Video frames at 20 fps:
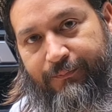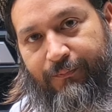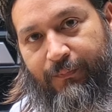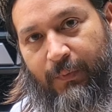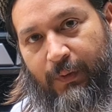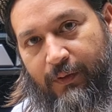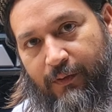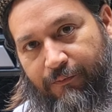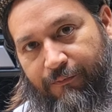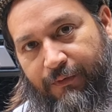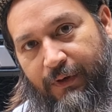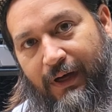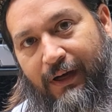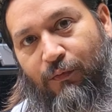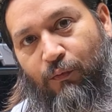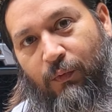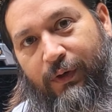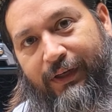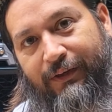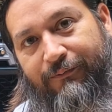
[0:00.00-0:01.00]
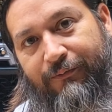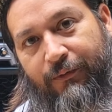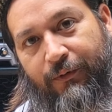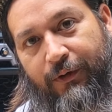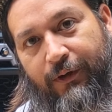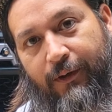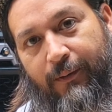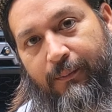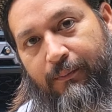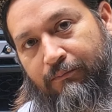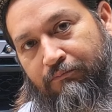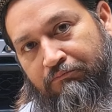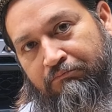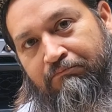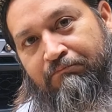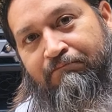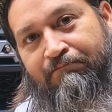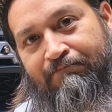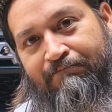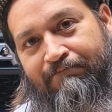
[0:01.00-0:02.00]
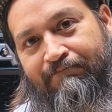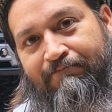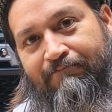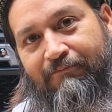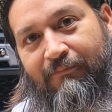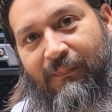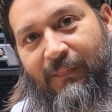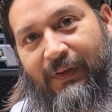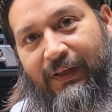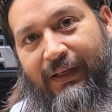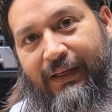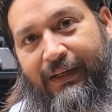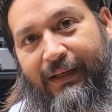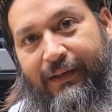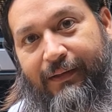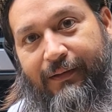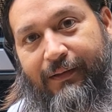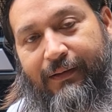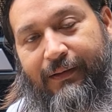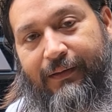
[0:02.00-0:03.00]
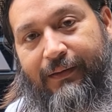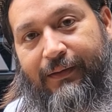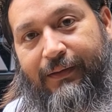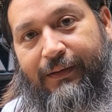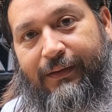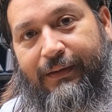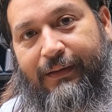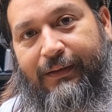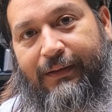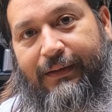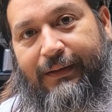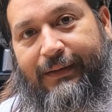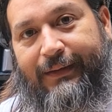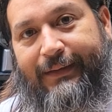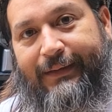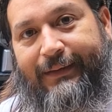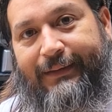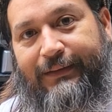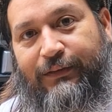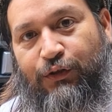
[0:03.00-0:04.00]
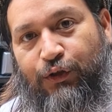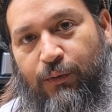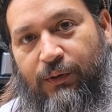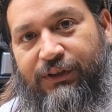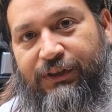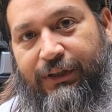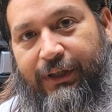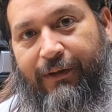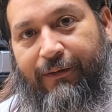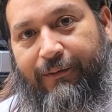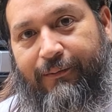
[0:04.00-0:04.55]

If not, wait for help and do it together.